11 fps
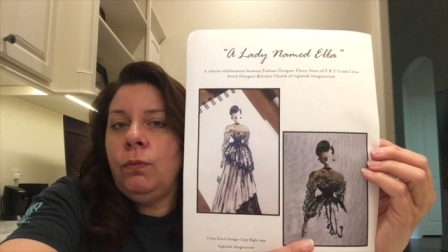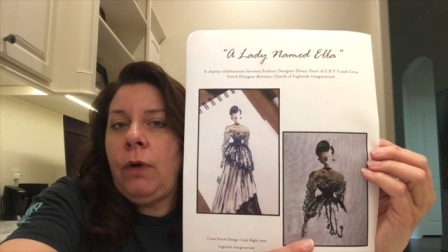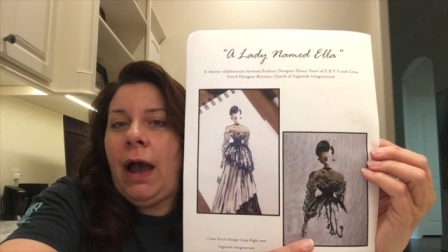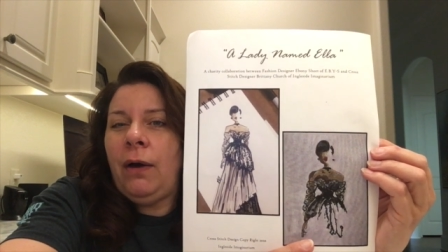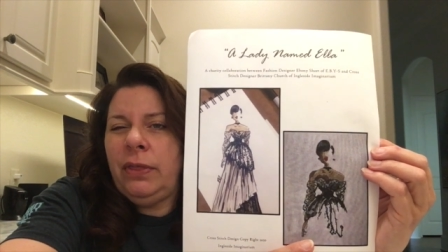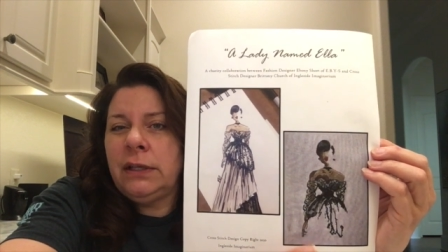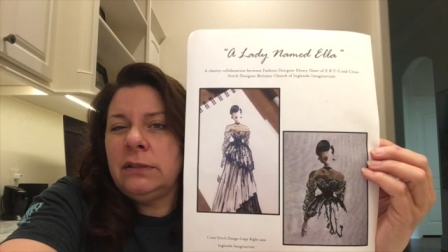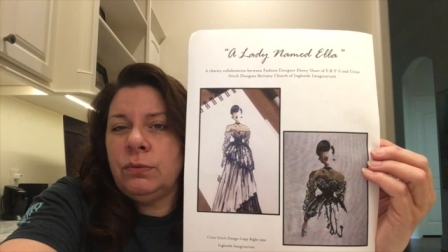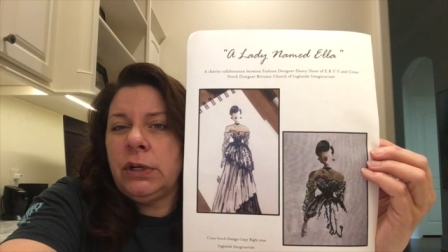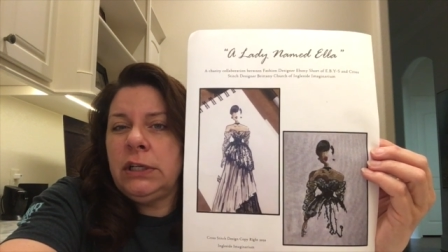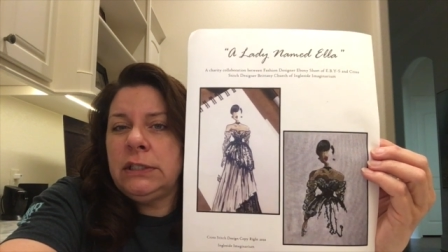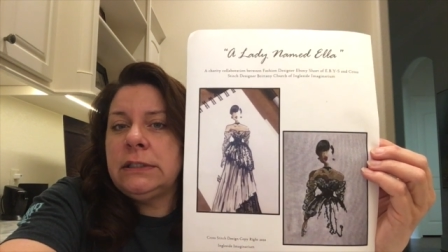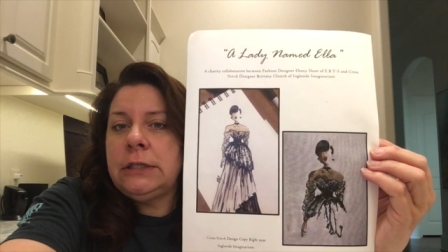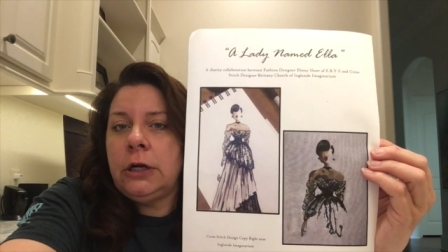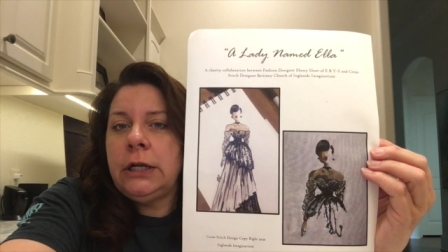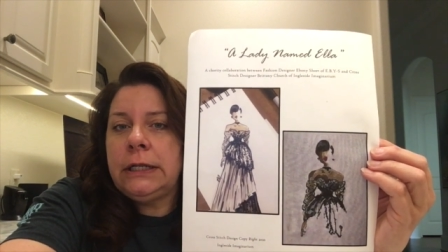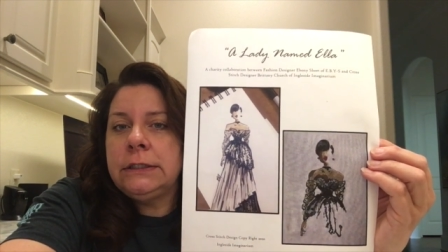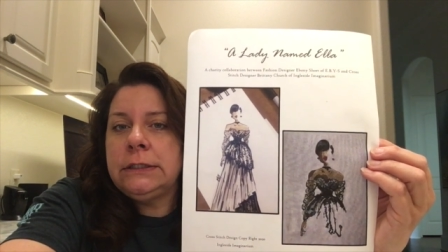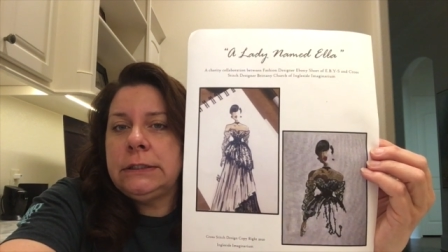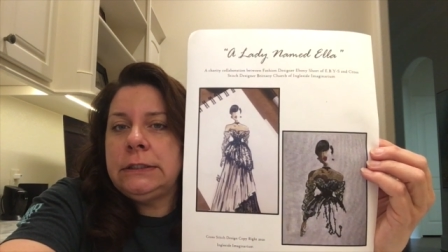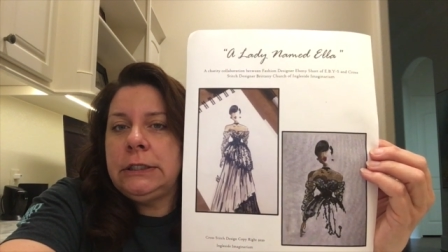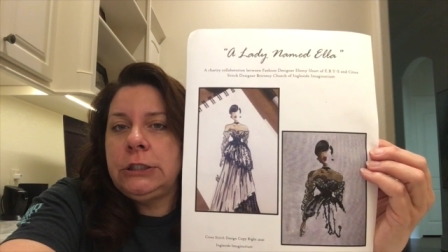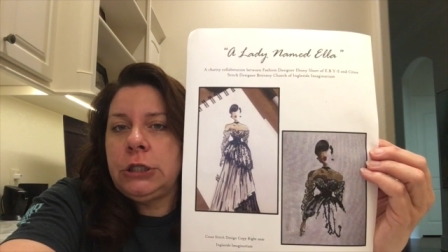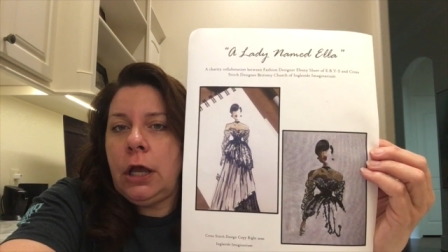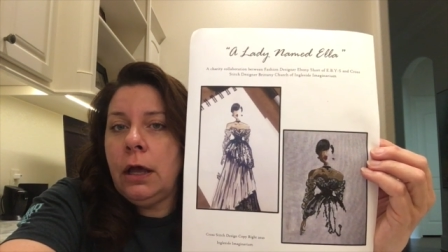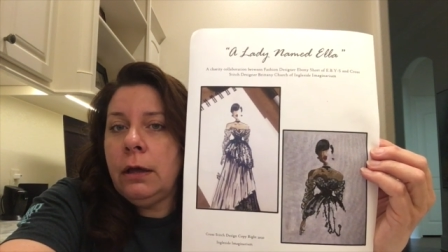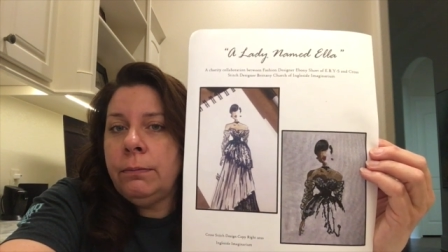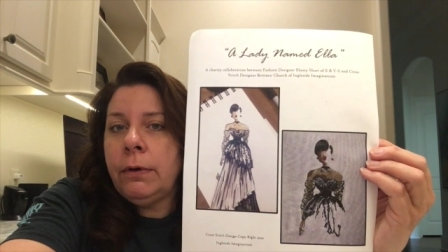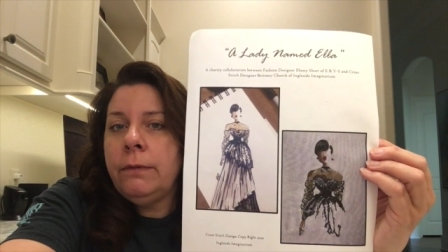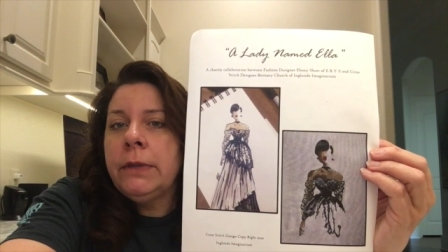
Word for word: how things were going to starting to stitch up.